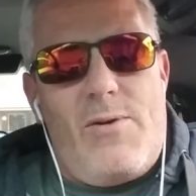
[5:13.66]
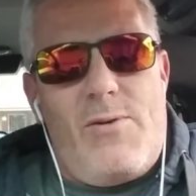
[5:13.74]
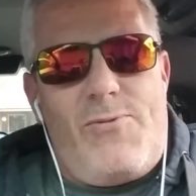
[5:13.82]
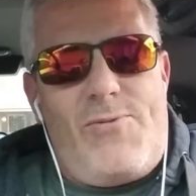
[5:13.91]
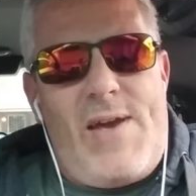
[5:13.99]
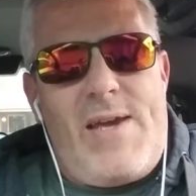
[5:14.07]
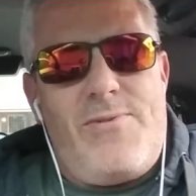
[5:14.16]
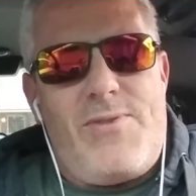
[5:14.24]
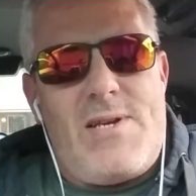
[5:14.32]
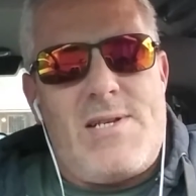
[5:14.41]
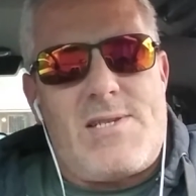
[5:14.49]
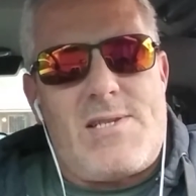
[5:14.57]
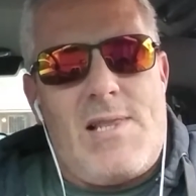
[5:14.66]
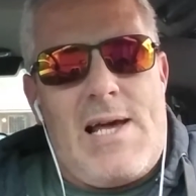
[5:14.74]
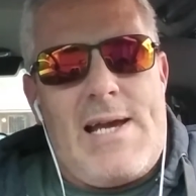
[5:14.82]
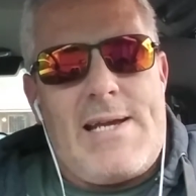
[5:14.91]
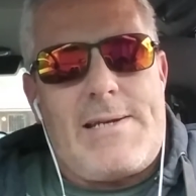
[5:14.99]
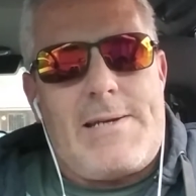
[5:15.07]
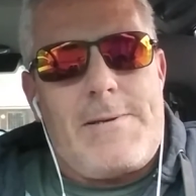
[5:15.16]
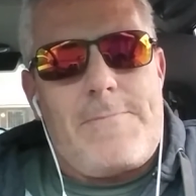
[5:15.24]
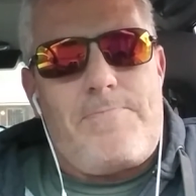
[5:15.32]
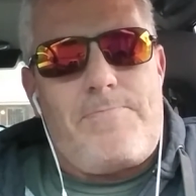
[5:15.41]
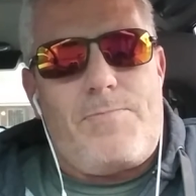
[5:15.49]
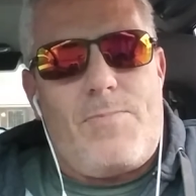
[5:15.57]
Faith is like
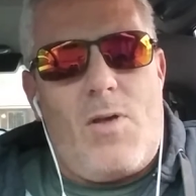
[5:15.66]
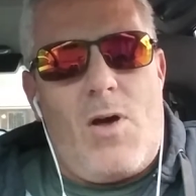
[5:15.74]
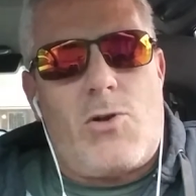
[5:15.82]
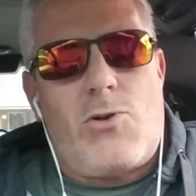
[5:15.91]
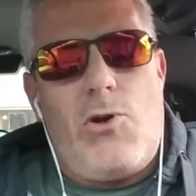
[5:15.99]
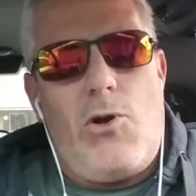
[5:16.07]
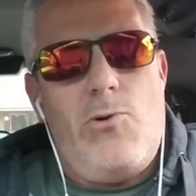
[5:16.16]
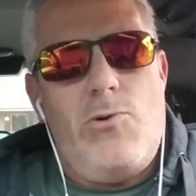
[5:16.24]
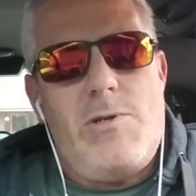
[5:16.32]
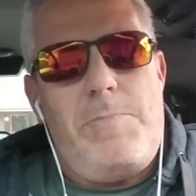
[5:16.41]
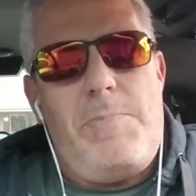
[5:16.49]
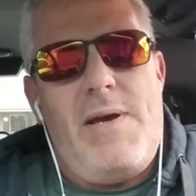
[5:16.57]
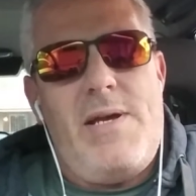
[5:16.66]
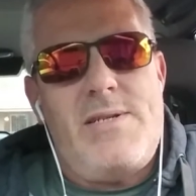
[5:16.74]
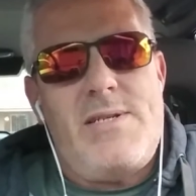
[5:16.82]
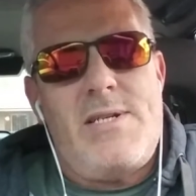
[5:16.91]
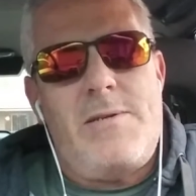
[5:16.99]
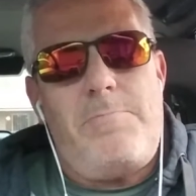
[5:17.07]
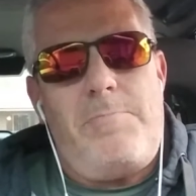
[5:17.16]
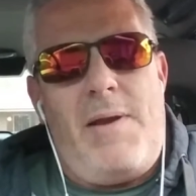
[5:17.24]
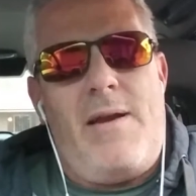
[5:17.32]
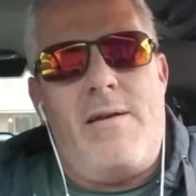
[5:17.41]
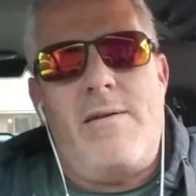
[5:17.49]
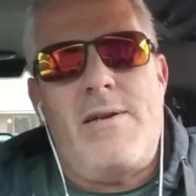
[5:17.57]
a codependent
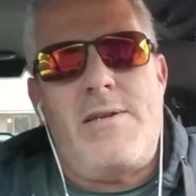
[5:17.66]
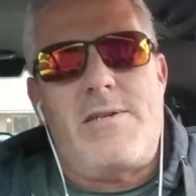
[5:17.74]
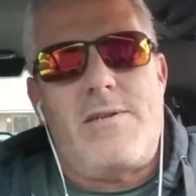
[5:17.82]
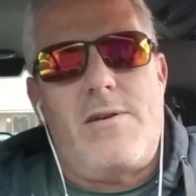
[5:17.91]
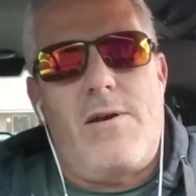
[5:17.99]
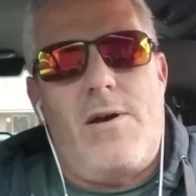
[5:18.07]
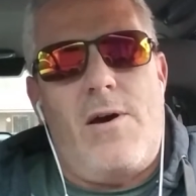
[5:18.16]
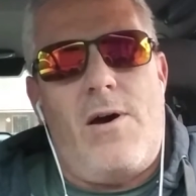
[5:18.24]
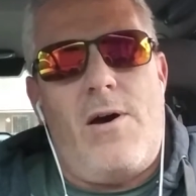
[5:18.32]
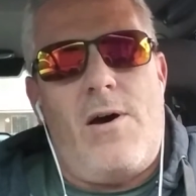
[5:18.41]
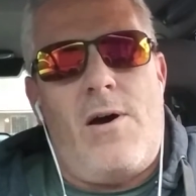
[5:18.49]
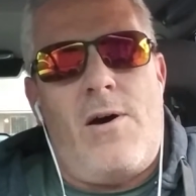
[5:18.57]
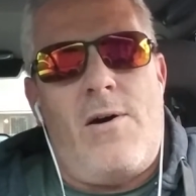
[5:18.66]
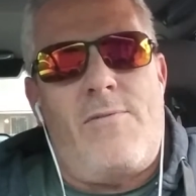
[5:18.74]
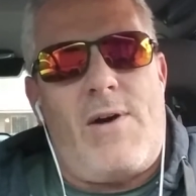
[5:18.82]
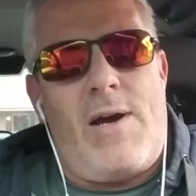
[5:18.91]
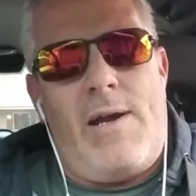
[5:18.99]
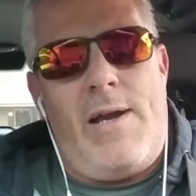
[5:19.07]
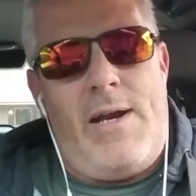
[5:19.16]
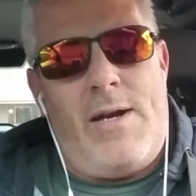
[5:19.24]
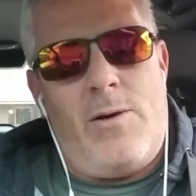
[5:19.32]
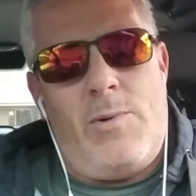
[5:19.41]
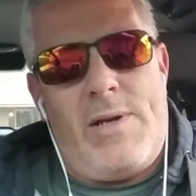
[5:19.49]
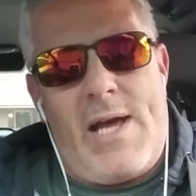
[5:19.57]
parent of a
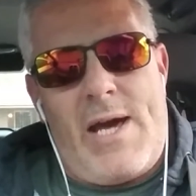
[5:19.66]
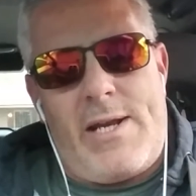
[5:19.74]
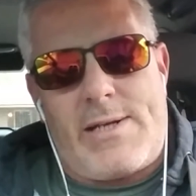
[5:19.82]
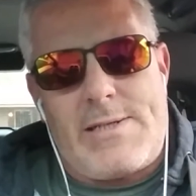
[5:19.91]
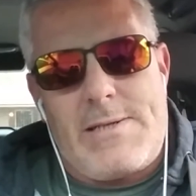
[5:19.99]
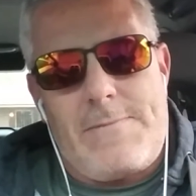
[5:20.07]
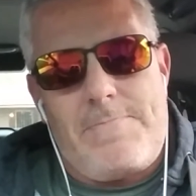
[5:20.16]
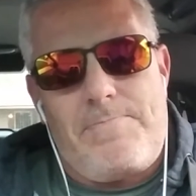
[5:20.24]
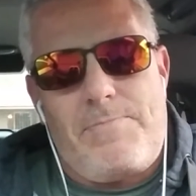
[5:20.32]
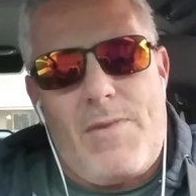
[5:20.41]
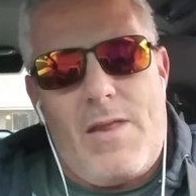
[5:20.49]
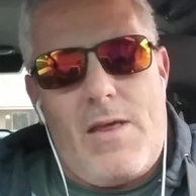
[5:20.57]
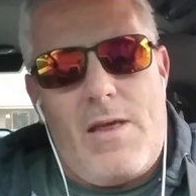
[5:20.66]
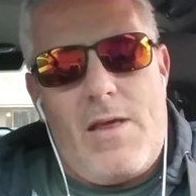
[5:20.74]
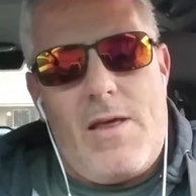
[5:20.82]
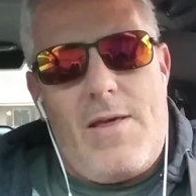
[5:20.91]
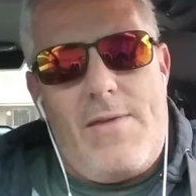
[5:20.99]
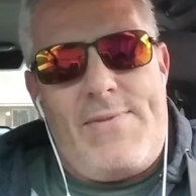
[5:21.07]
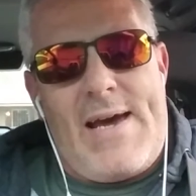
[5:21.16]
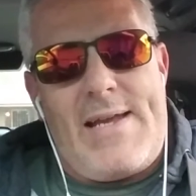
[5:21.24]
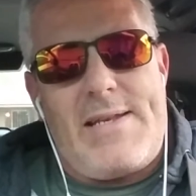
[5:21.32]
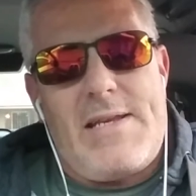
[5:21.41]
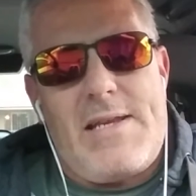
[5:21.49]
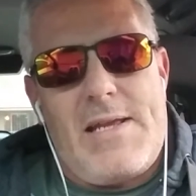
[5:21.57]
heroin addict. That
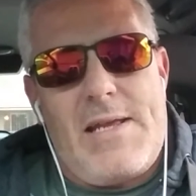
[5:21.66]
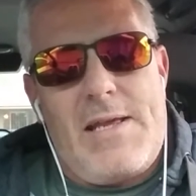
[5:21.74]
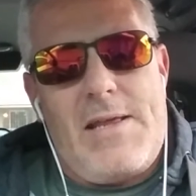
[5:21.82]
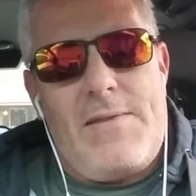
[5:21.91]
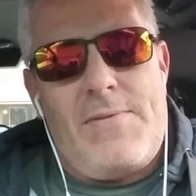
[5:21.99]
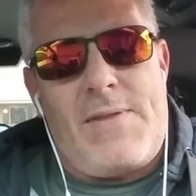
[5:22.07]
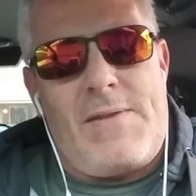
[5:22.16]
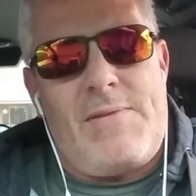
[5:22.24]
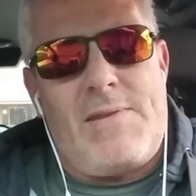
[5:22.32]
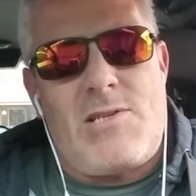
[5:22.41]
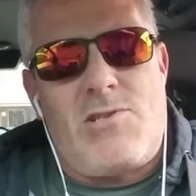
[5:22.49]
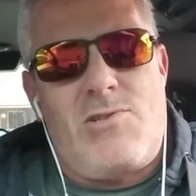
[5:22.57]
the